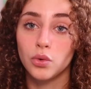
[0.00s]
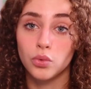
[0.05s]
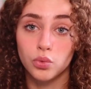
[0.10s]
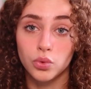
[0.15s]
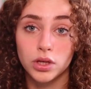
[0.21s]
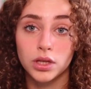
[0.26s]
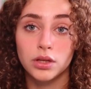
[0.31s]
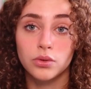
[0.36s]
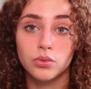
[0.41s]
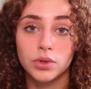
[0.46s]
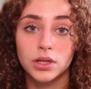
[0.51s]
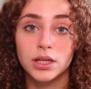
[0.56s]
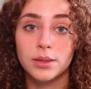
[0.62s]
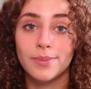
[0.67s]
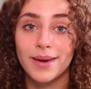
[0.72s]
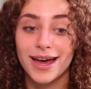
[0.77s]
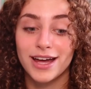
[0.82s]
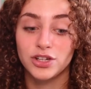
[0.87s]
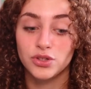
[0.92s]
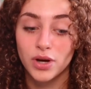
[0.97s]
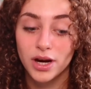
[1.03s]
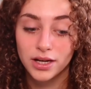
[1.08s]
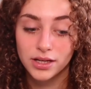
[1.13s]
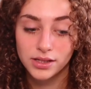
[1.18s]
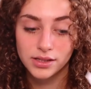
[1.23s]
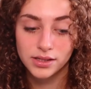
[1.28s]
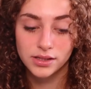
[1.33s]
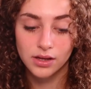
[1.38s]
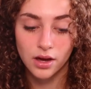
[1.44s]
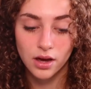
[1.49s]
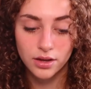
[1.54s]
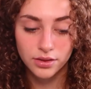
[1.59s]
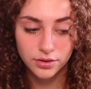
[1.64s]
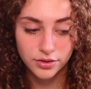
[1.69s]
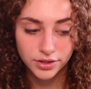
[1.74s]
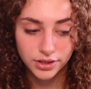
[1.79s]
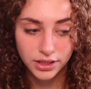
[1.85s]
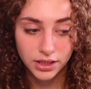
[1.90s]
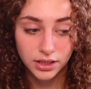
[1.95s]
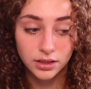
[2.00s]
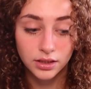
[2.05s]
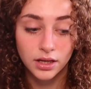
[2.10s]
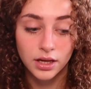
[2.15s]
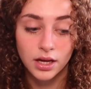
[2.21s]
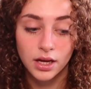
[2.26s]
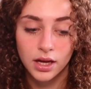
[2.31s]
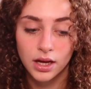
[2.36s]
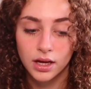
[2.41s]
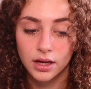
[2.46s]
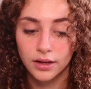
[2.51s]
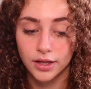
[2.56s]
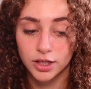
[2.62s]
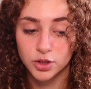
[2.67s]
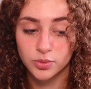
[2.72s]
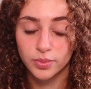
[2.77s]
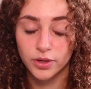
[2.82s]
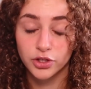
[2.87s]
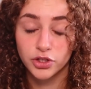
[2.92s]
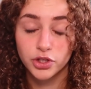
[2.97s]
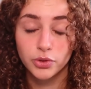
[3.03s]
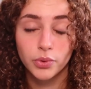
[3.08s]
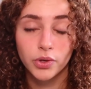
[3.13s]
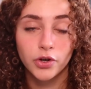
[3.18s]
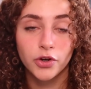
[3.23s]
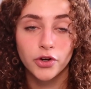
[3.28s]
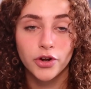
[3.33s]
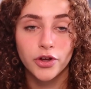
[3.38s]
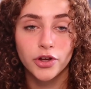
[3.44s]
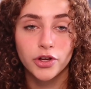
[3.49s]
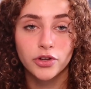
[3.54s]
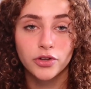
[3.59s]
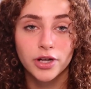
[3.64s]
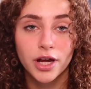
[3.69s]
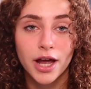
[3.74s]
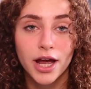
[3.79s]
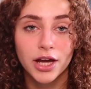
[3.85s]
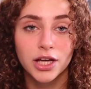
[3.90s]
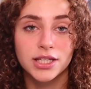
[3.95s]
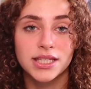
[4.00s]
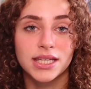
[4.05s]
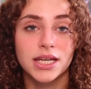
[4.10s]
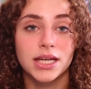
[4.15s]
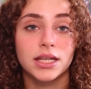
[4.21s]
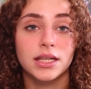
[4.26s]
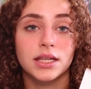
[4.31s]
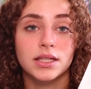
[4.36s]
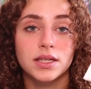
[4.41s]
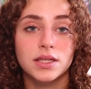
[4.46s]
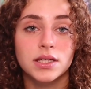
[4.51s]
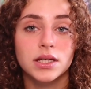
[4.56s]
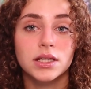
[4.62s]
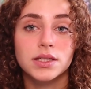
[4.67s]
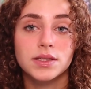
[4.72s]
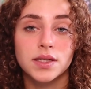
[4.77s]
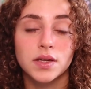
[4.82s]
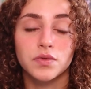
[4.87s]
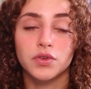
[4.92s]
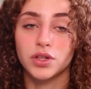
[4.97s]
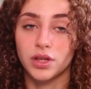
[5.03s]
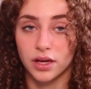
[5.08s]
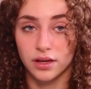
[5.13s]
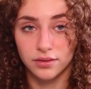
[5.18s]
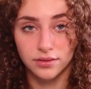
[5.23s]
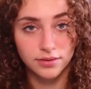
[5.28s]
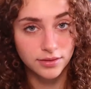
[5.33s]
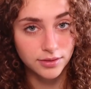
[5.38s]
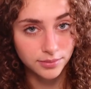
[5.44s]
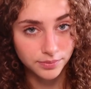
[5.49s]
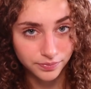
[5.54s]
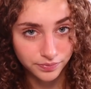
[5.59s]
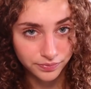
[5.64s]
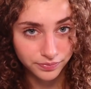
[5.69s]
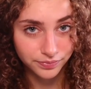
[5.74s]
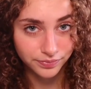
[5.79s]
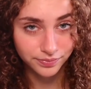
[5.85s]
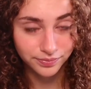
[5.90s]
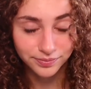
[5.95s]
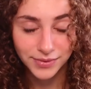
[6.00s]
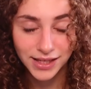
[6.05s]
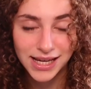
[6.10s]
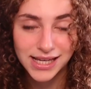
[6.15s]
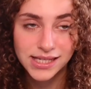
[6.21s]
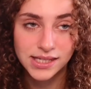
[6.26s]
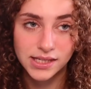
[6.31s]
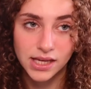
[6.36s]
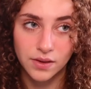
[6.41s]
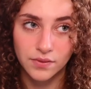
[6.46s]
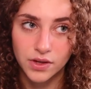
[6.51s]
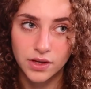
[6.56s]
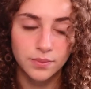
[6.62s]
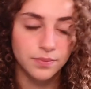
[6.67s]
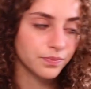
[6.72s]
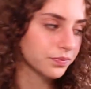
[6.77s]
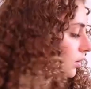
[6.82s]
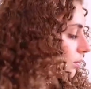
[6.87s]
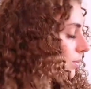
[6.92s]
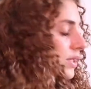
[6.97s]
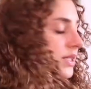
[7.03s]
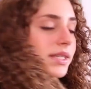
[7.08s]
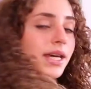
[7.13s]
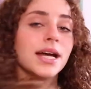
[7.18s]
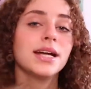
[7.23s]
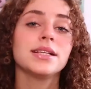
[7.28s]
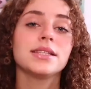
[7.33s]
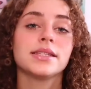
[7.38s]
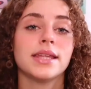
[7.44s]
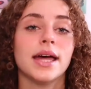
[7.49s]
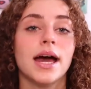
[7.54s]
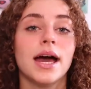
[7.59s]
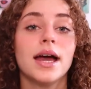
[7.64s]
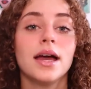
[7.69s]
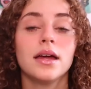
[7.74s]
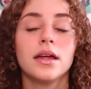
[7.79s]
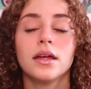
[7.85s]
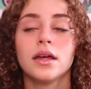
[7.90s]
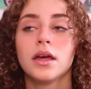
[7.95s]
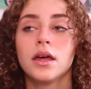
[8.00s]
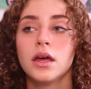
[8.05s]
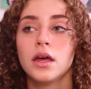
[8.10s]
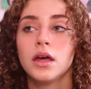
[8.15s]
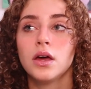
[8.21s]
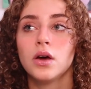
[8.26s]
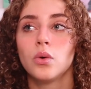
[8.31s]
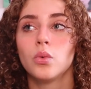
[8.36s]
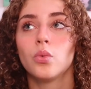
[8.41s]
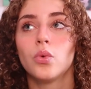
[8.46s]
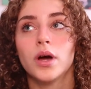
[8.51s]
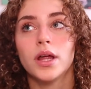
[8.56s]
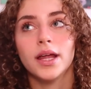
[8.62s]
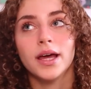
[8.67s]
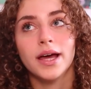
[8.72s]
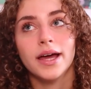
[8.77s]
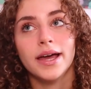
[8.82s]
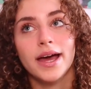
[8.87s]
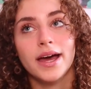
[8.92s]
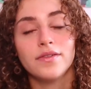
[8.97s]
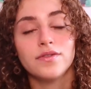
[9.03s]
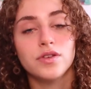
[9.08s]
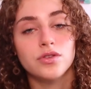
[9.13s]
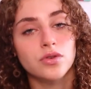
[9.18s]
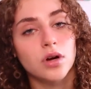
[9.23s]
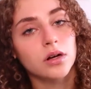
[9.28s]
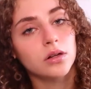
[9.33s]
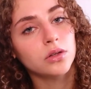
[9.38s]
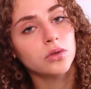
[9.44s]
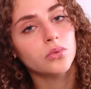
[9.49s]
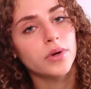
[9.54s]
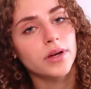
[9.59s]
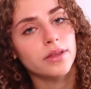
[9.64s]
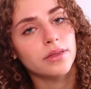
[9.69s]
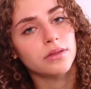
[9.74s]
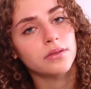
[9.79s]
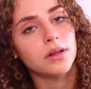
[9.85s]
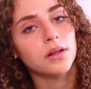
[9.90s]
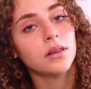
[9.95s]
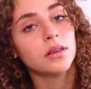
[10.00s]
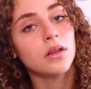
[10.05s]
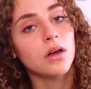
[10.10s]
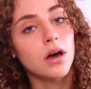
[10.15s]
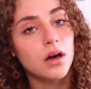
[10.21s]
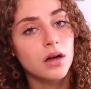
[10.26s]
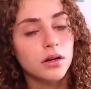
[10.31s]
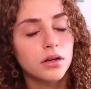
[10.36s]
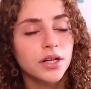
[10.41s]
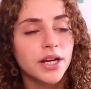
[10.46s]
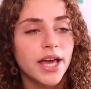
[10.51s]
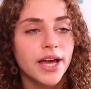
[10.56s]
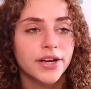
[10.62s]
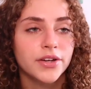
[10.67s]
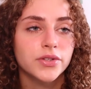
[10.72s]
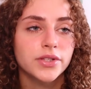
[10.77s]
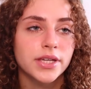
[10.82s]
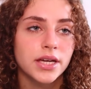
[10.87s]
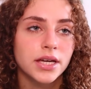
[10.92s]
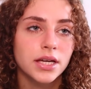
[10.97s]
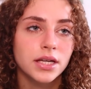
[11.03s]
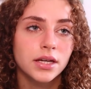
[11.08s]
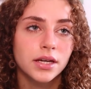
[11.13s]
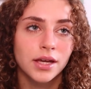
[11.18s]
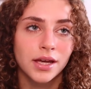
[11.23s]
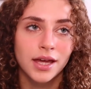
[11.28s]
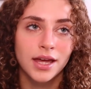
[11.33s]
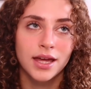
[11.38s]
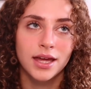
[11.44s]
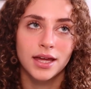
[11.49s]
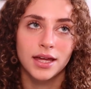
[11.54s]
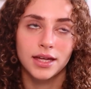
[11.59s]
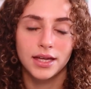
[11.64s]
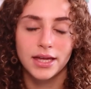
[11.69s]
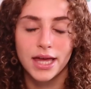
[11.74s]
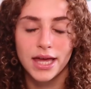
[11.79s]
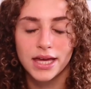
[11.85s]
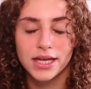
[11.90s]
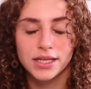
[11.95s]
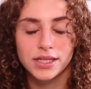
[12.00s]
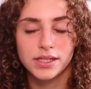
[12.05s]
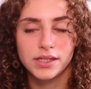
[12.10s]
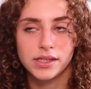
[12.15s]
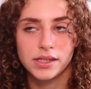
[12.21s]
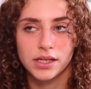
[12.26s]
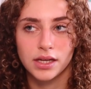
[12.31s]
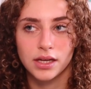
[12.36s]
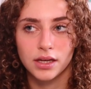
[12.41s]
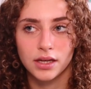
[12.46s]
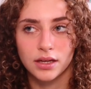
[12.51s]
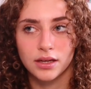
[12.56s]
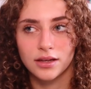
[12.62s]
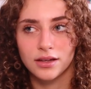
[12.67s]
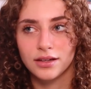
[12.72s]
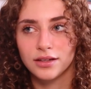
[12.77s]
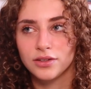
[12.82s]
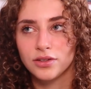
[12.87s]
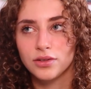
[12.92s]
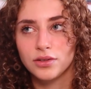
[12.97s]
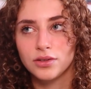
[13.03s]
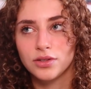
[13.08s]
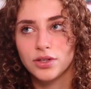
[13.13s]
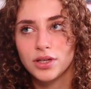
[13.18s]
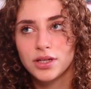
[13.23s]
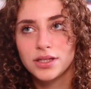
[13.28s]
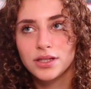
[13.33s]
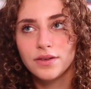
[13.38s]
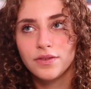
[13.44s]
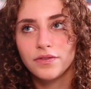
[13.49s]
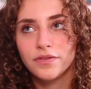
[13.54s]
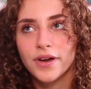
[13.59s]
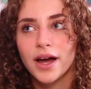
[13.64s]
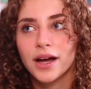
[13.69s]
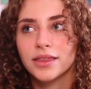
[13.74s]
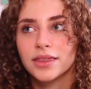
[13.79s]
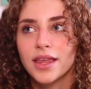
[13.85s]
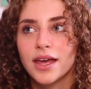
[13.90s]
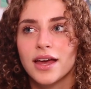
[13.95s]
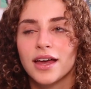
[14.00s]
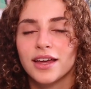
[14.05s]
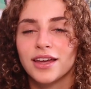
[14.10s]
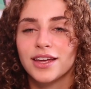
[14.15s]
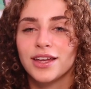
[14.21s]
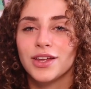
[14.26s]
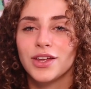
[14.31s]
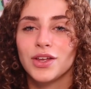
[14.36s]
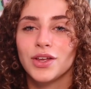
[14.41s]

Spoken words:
really bad dryness on their skin, especially when you're in Accutane, this is gonna save your life. Save it. Besides that, what I have struggled with a lot on Accutane is just the fact that